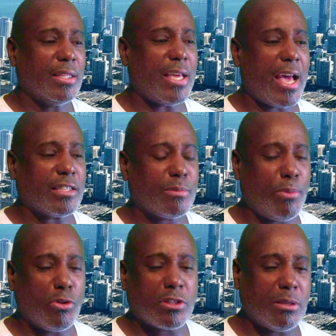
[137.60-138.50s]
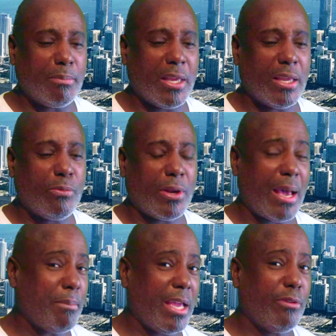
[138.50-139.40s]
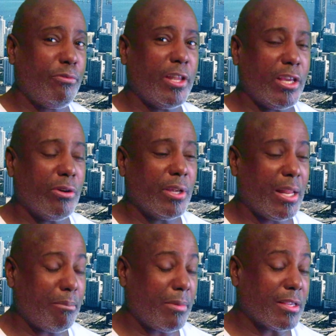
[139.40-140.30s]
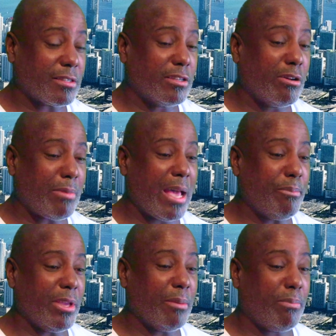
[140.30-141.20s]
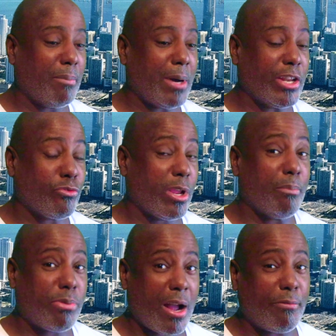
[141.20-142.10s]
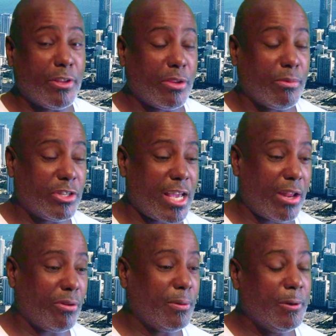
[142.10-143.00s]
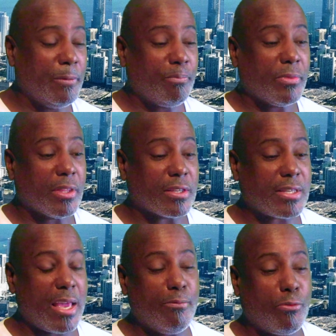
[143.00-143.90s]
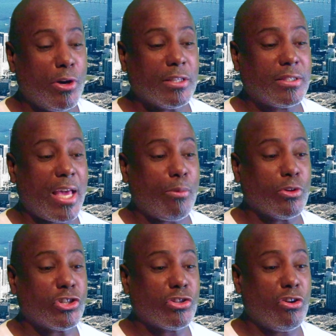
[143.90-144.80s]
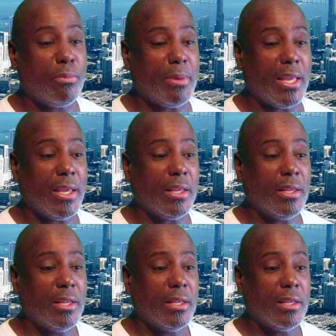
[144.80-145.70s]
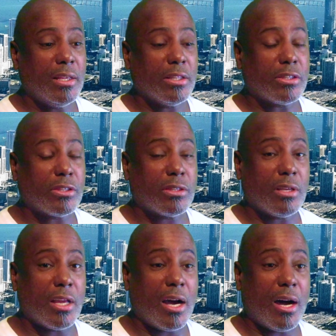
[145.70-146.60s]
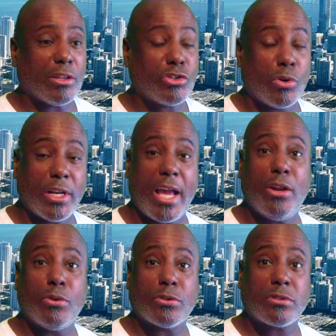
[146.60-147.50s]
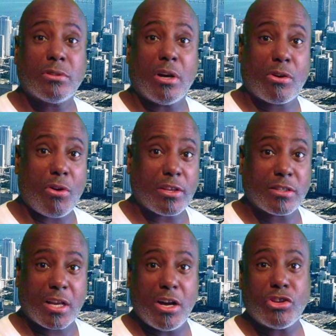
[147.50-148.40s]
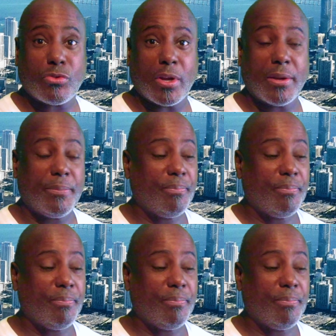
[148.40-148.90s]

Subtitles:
that spoke to me when I made a video, and it still might be up on my Dream Prophet channel. The same voice that was showing me the tornadoes across the country.